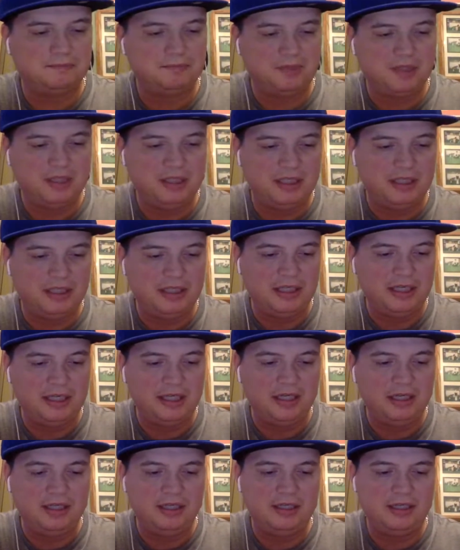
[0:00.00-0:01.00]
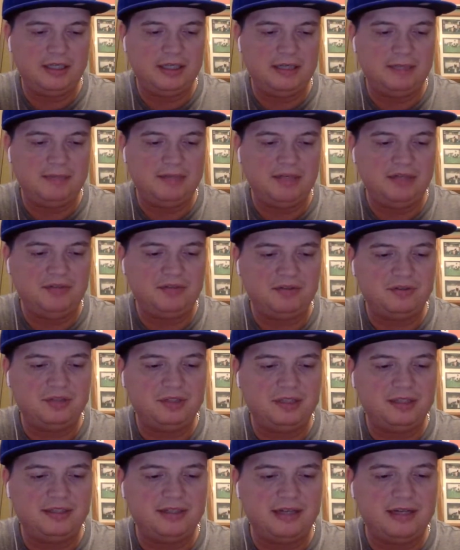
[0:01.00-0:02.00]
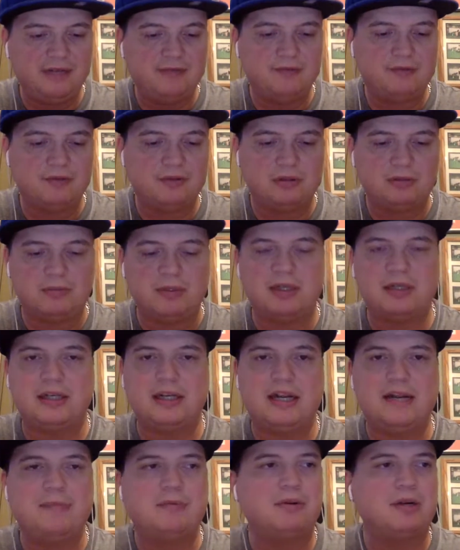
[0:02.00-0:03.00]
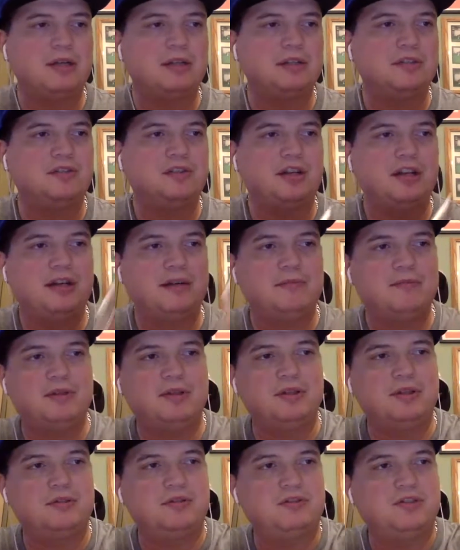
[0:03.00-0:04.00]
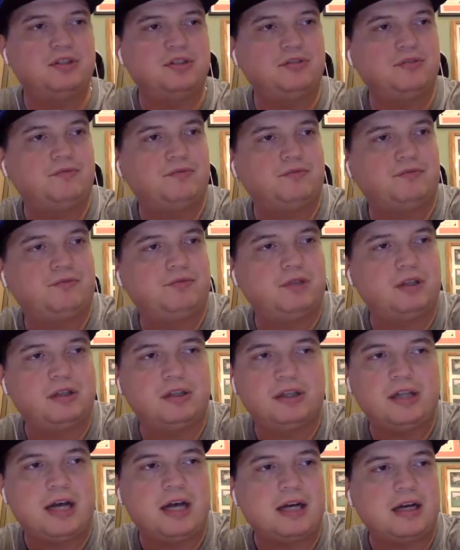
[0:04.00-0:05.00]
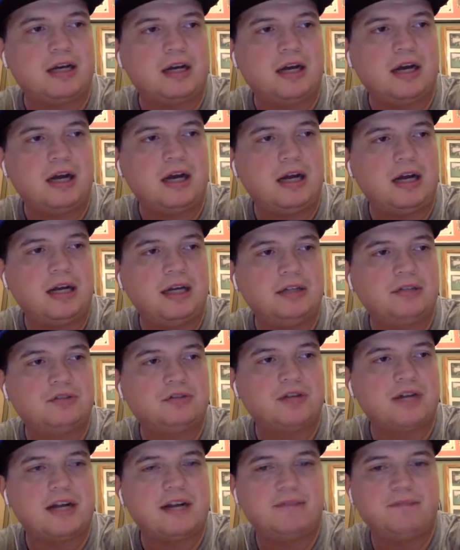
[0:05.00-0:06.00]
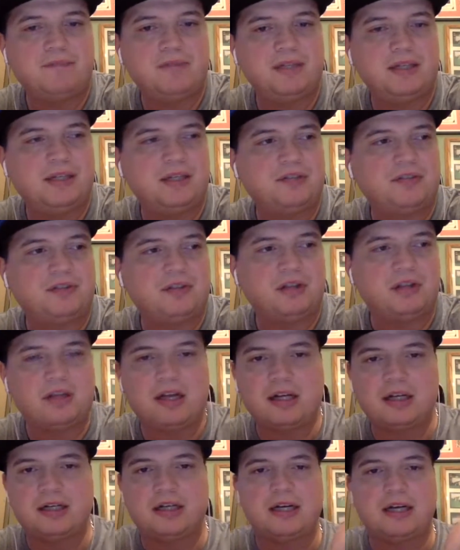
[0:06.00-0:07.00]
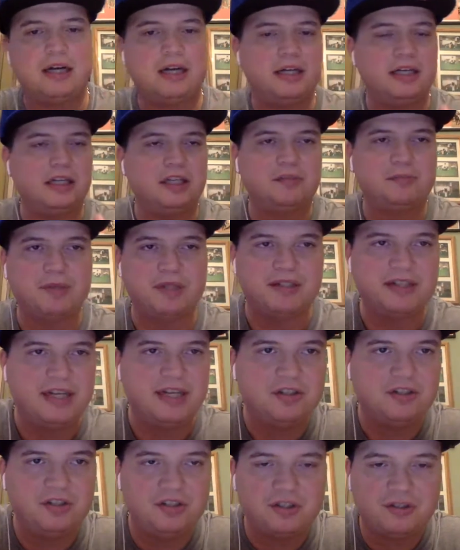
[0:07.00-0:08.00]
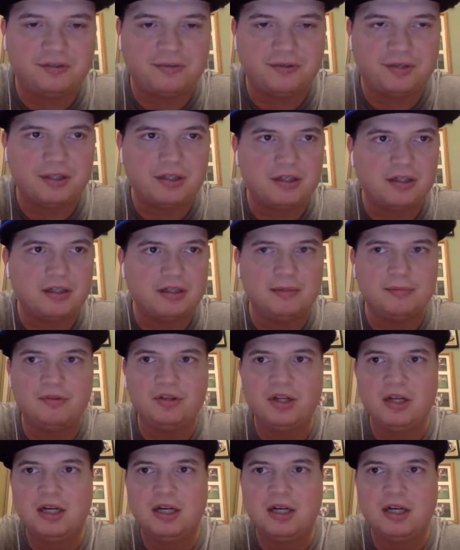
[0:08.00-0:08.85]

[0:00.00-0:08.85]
He basically, Dan Vogelbach came around the time when there was just a lot of high draft picks, a lot of high expectations for the Cubs.